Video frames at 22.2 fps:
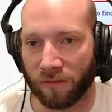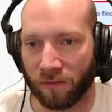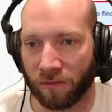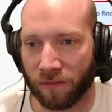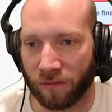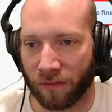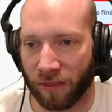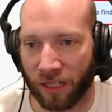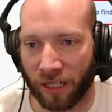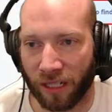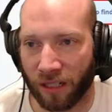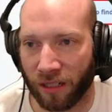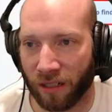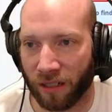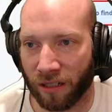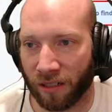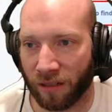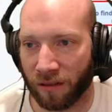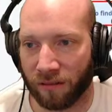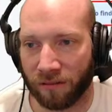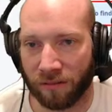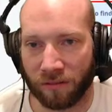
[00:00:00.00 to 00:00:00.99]

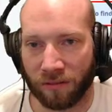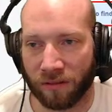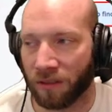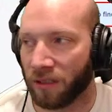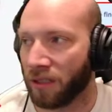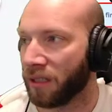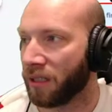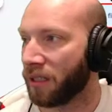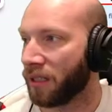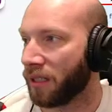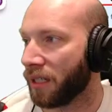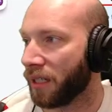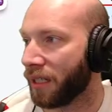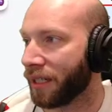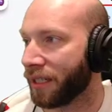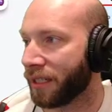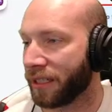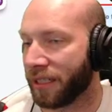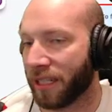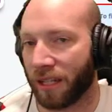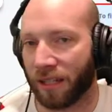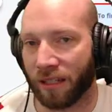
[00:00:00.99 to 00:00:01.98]
here. You
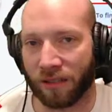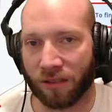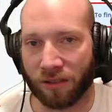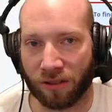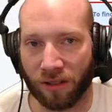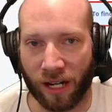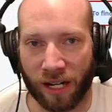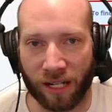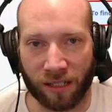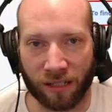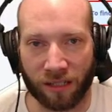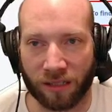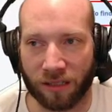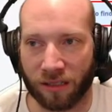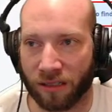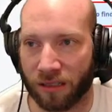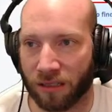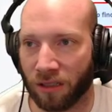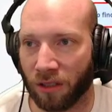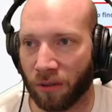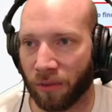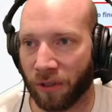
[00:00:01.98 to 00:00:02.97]
can download. It's great. It's
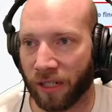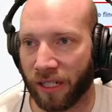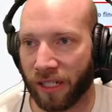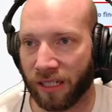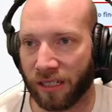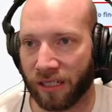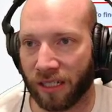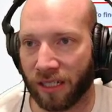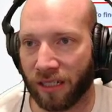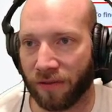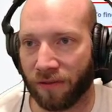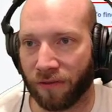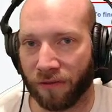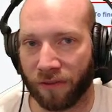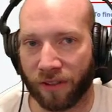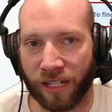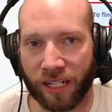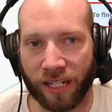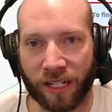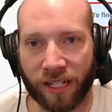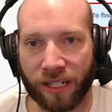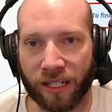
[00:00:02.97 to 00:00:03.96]
super easy,
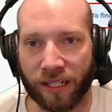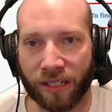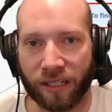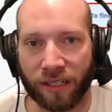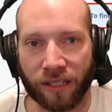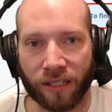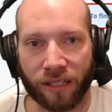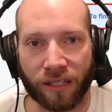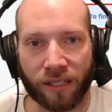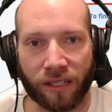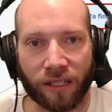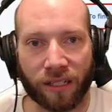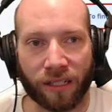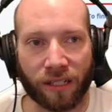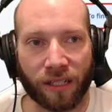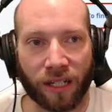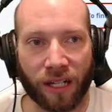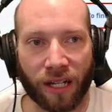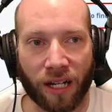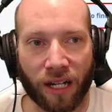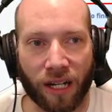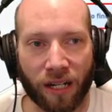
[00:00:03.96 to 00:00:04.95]
free
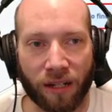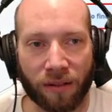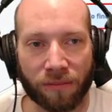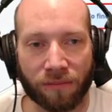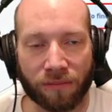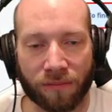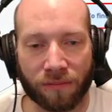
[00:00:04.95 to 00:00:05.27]
audio